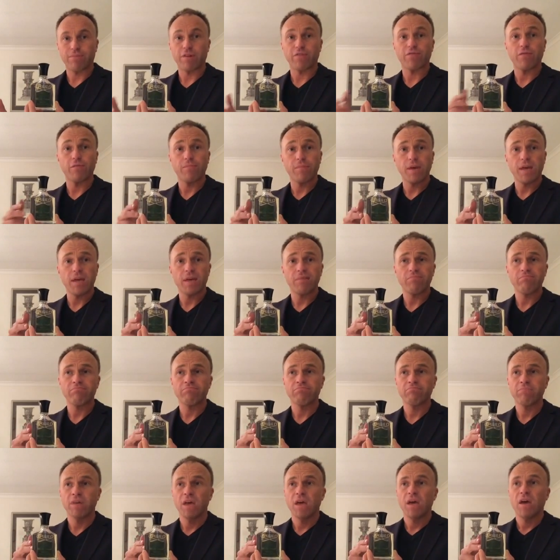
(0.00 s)
But for me,
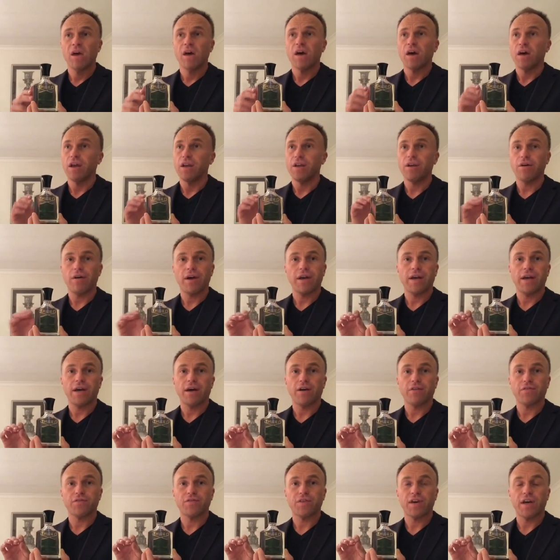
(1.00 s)
a 9
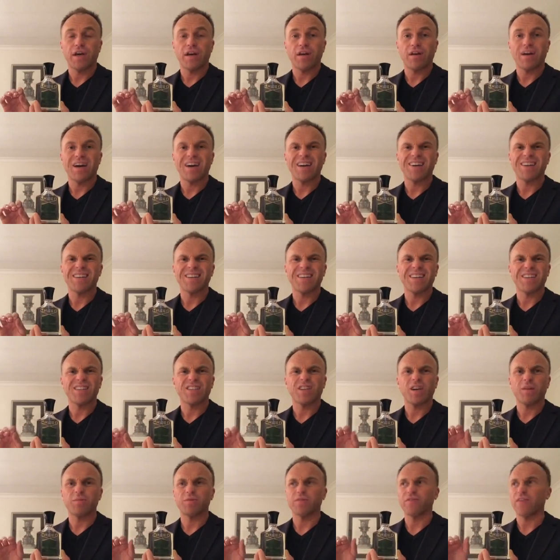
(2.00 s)
out of 10, and in
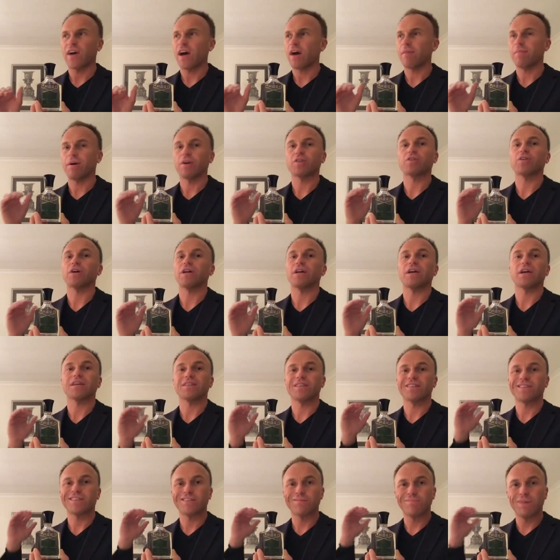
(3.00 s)
terms of how much I
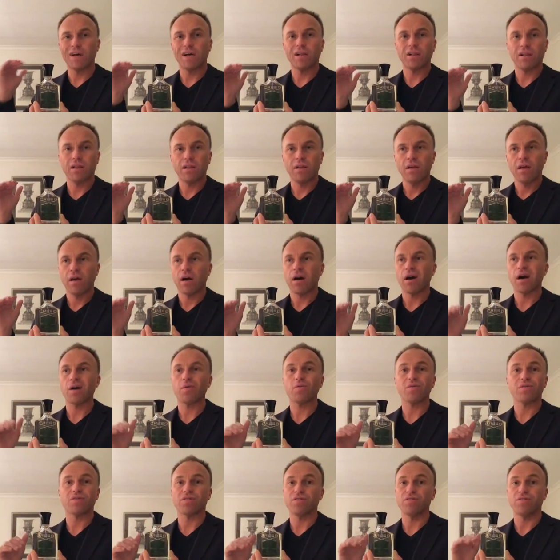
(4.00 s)
like the smell,
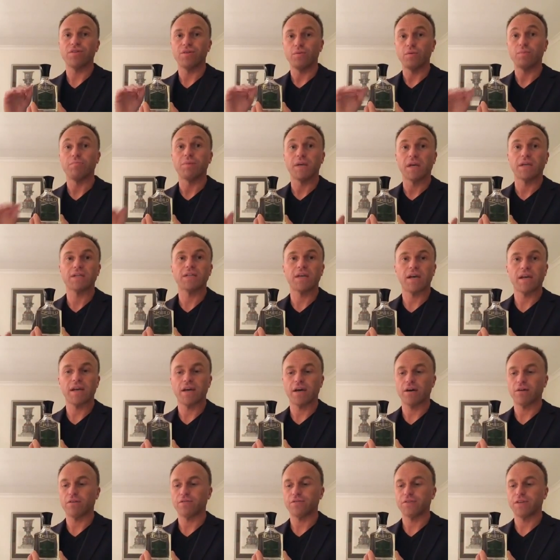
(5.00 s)
it would be a 10
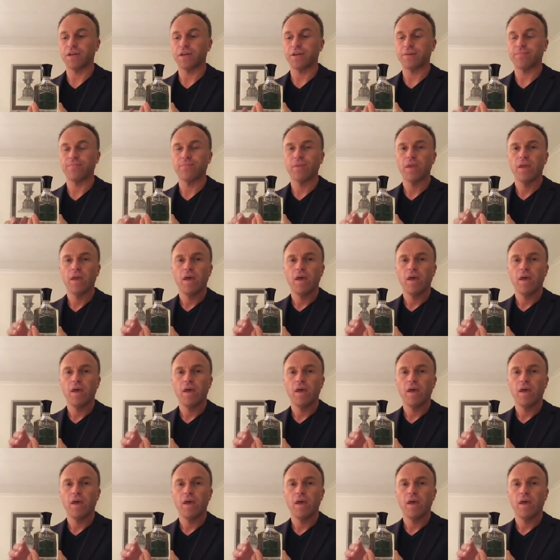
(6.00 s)
out of 10.